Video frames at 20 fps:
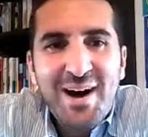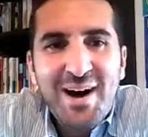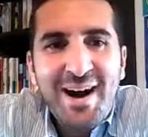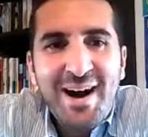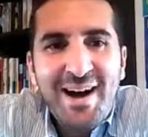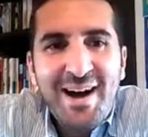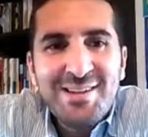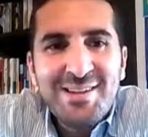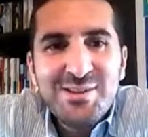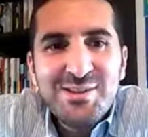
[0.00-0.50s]

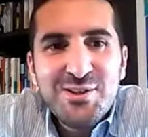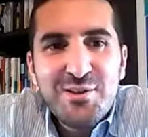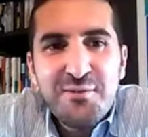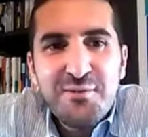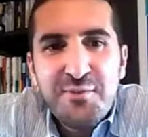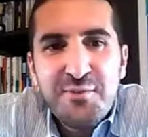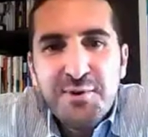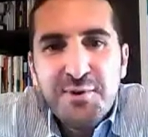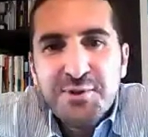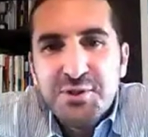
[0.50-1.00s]
answer the
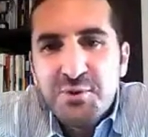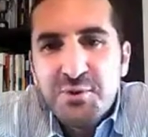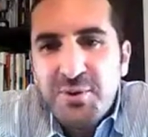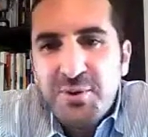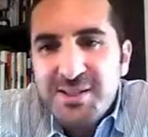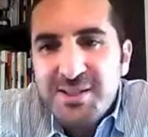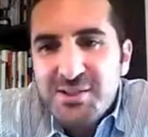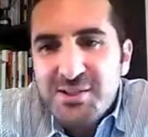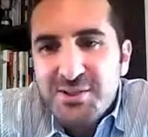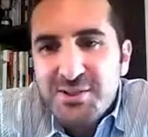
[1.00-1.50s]
first
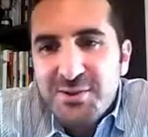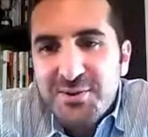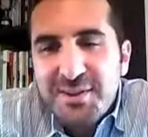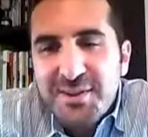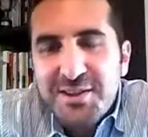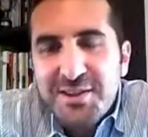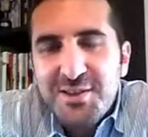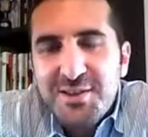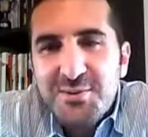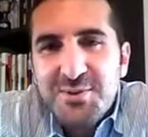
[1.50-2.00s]
question that
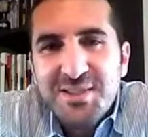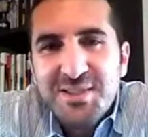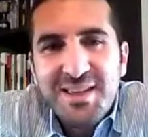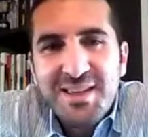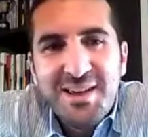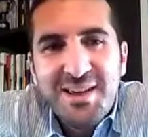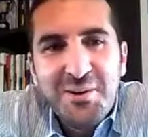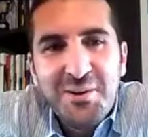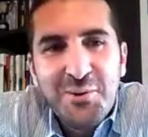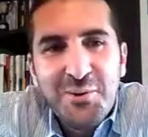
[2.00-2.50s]
you
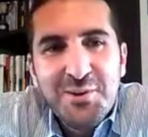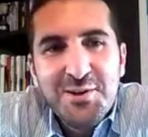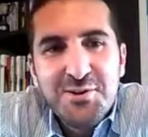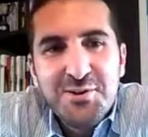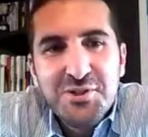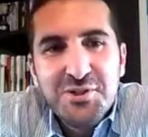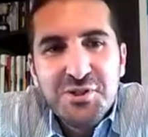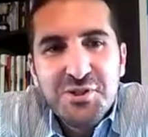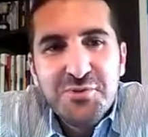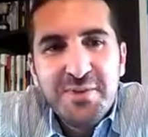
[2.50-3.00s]
see on your
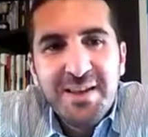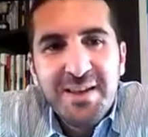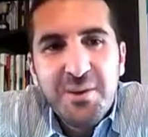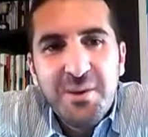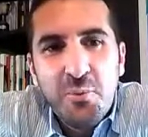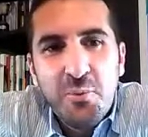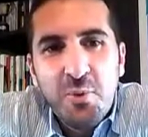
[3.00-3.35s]
screen.